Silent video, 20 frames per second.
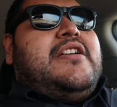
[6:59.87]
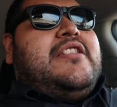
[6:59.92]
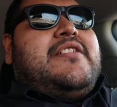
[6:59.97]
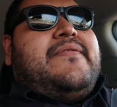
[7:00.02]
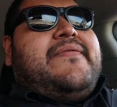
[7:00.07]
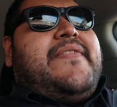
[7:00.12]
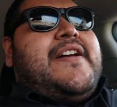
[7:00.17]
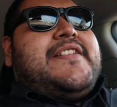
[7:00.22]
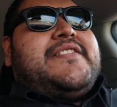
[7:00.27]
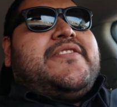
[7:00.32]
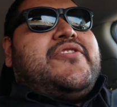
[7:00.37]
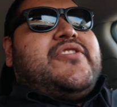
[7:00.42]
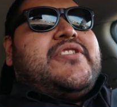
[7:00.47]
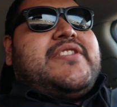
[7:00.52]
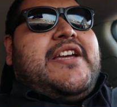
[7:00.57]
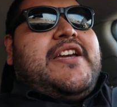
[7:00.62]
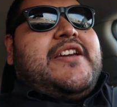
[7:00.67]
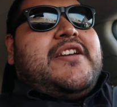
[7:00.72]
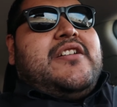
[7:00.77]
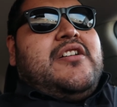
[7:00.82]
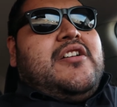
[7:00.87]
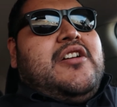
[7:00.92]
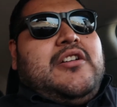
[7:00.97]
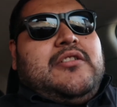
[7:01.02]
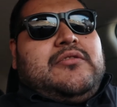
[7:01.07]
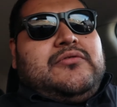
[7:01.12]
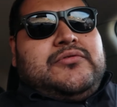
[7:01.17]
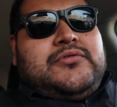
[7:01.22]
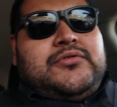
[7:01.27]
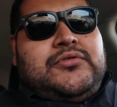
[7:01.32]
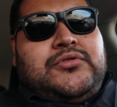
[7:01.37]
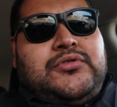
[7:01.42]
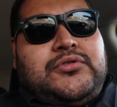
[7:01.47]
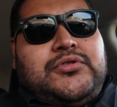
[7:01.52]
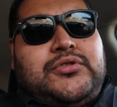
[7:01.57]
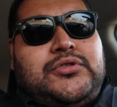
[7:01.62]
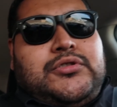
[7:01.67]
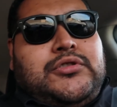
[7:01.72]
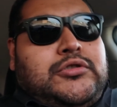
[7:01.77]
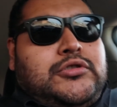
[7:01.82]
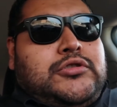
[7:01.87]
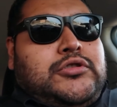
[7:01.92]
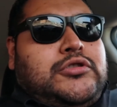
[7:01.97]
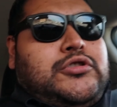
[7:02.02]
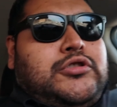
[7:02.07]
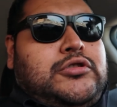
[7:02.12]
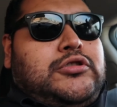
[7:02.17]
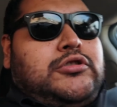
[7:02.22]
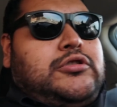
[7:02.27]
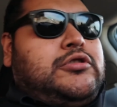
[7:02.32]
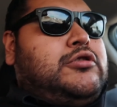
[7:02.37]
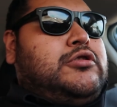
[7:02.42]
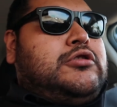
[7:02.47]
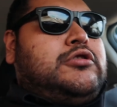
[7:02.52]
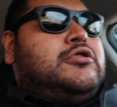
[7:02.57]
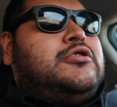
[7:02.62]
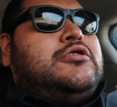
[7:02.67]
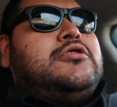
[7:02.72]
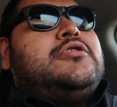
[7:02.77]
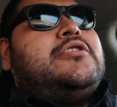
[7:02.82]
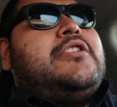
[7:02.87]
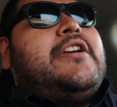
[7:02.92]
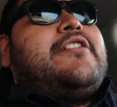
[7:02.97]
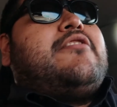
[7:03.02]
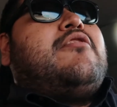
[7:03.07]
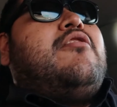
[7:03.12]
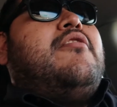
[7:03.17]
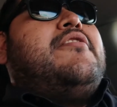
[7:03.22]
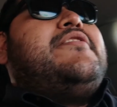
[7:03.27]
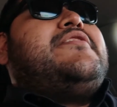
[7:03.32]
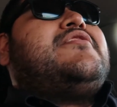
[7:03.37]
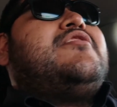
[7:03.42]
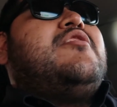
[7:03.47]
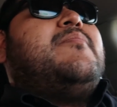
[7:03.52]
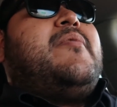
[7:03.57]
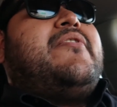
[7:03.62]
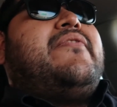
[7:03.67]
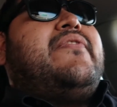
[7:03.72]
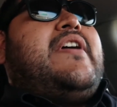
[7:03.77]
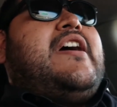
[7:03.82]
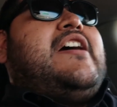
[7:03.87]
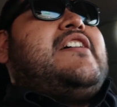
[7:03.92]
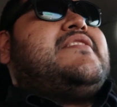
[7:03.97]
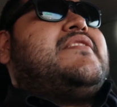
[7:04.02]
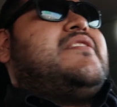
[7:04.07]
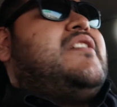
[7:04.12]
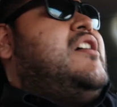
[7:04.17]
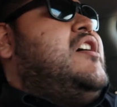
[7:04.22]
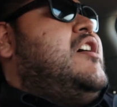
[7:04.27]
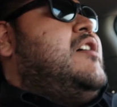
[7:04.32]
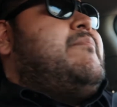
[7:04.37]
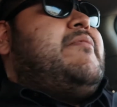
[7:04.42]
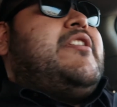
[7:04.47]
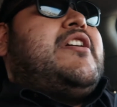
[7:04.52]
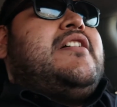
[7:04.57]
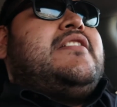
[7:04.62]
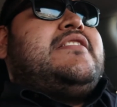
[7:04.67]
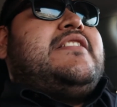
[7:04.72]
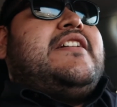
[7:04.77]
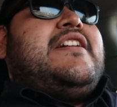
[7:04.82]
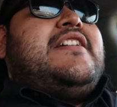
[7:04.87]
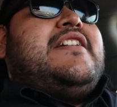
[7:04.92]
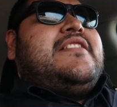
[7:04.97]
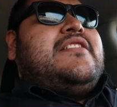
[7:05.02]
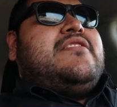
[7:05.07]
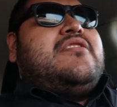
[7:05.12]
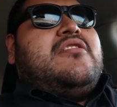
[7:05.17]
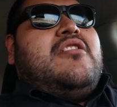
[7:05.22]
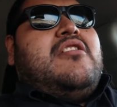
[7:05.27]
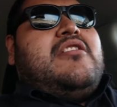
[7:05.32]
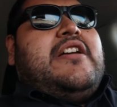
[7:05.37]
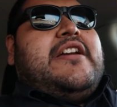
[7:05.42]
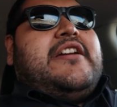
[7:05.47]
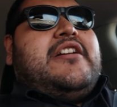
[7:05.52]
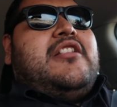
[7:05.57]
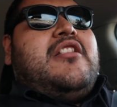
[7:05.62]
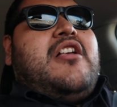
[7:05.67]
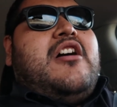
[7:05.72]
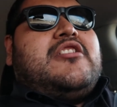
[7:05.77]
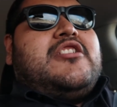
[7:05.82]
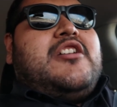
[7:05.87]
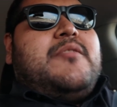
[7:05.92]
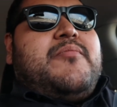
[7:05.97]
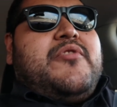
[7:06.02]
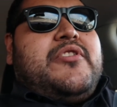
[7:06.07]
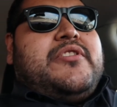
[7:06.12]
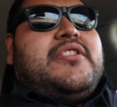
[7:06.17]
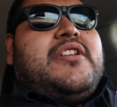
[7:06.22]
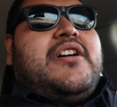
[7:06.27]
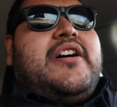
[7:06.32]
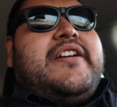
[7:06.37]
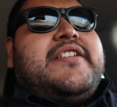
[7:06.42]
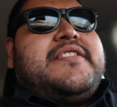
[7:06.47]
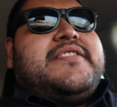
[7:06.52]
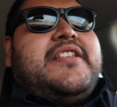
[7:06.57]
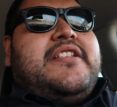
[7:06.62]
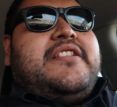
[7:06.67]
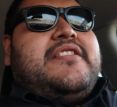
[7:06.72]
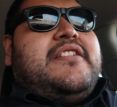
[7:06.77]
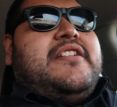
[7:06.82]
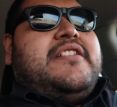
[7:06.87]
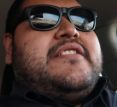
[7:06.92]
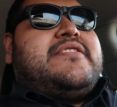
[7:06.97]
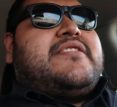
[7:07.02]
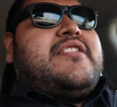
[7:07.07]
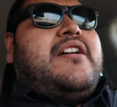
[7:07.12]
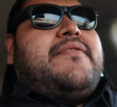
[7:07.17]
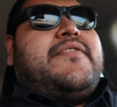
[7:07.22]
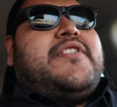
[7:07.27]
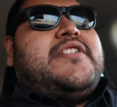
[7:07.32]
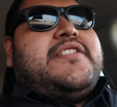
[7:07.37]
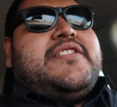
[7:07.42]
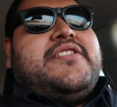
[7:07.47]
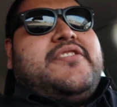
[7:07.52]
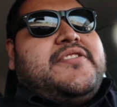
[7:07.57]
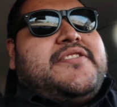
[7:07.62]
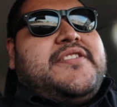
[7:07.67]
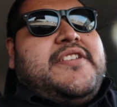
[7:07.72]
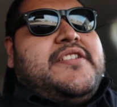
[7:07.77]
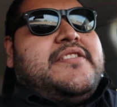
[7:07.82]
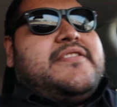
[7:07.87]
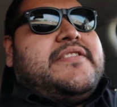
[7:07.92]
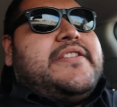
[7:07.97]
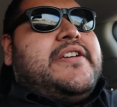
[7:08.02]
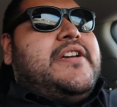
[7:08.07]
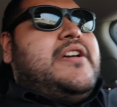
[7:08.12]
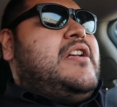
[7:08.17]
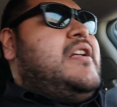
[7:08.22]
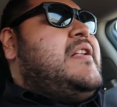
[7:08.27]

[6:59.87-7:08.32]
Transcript: the fans are just like, whoo, like going super fast, because I it's all like clogged up with dust and stuff, because it just sits.